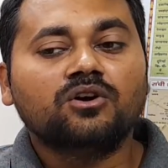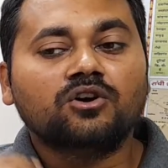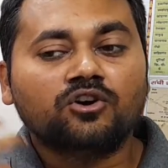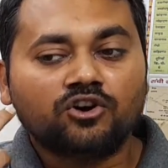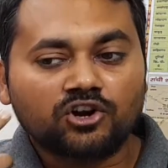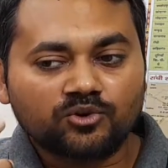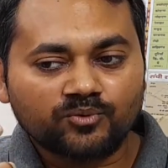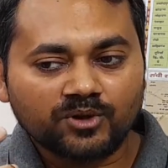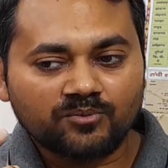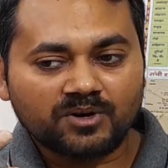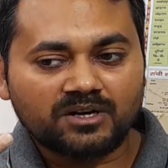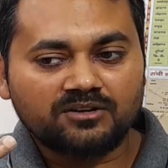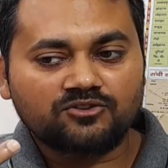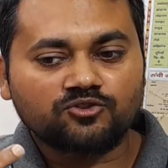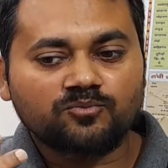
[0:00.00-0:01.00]
or we
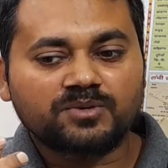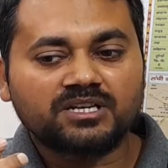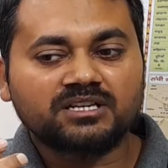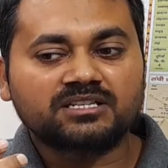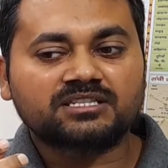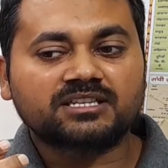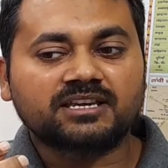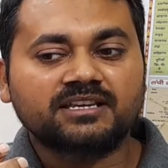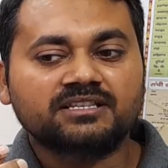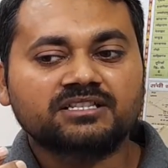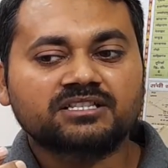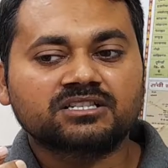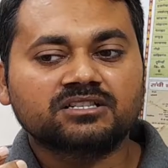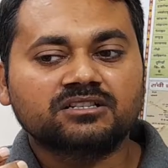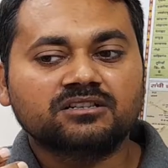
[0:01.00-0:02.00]
want to bring change